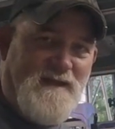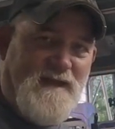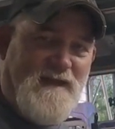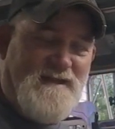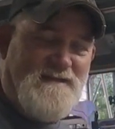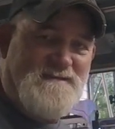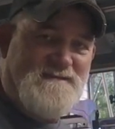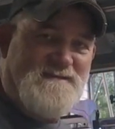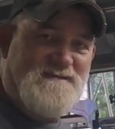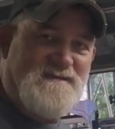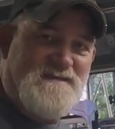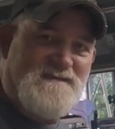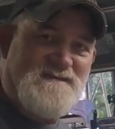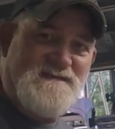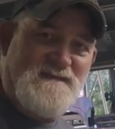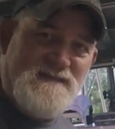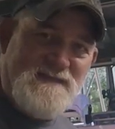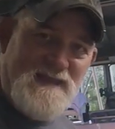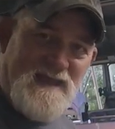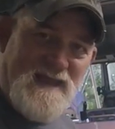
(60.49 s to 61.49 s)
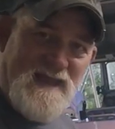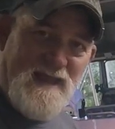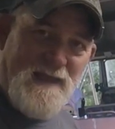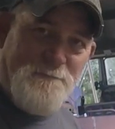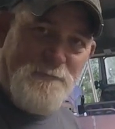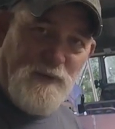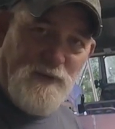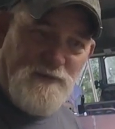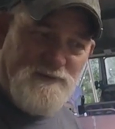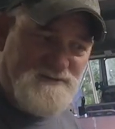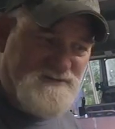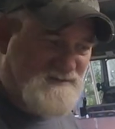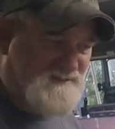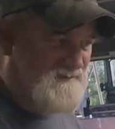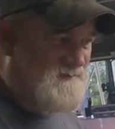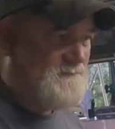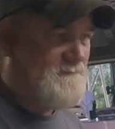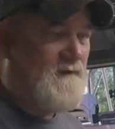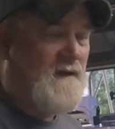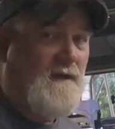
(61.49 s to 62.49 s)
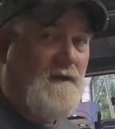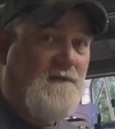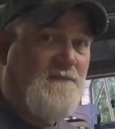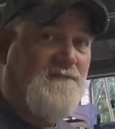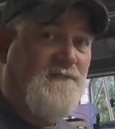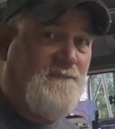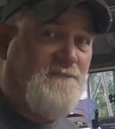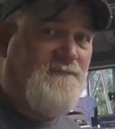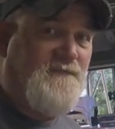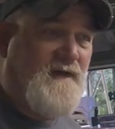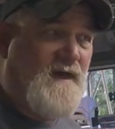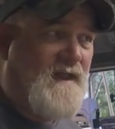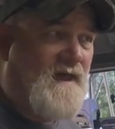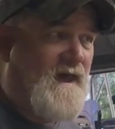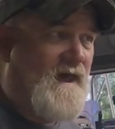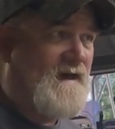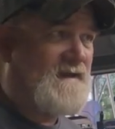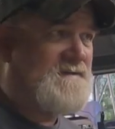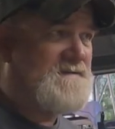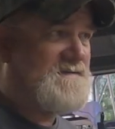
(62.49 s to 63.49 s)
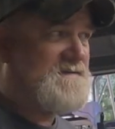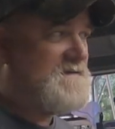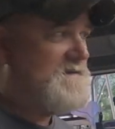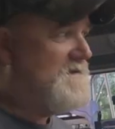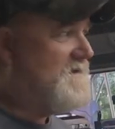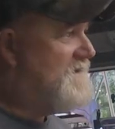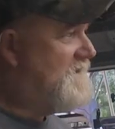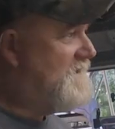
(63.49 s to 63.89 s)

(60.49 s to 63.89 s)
dates since the day I purchased them from FedEx.